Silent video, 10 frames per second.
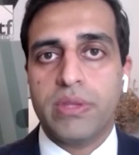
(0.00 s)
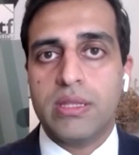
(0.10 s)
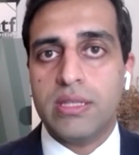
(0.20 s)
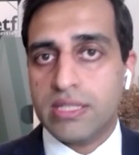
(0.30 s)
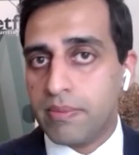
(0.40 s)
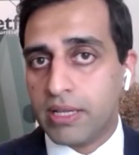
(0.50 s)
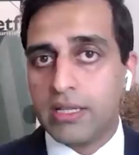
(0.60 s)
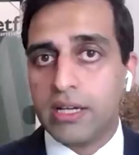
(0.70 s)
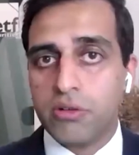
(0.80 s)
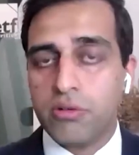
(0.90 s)
the
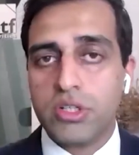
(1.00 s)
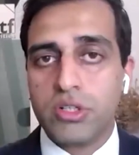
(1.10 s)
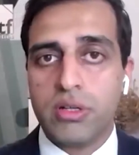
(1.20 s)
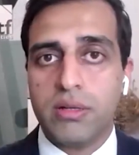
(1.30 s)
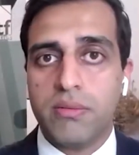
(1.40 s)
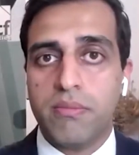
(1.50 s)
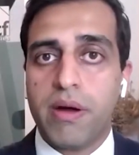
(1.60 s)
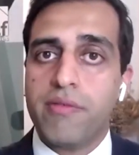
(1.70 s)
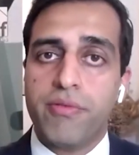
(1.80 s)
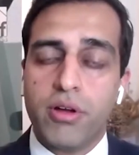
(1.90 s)
semiconductor industry
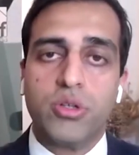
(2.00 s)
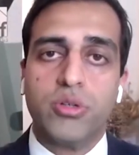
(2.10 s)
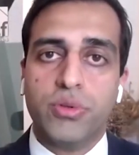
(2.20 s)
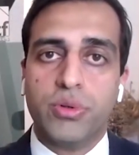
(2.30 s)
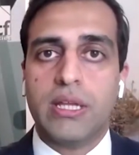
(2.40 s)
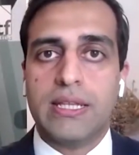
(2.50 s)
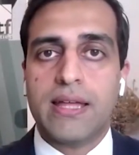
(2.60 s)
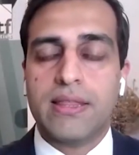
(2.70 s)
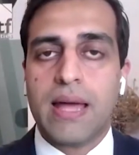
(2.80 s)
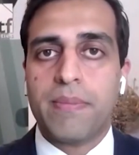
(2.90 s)
by virtue of looking down
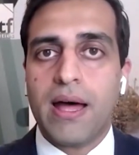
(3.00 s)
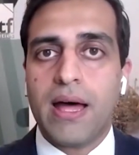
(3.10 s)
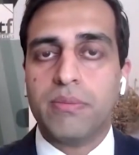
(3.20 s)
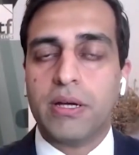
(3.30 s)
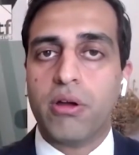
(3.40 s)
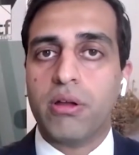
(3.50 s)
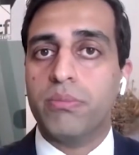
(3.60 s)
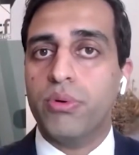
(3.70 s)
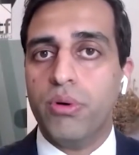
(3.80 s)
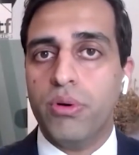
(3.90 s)
that path by going
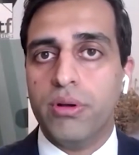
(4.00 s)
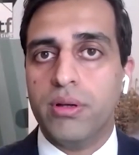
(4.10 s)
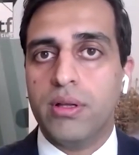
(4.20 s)
broad.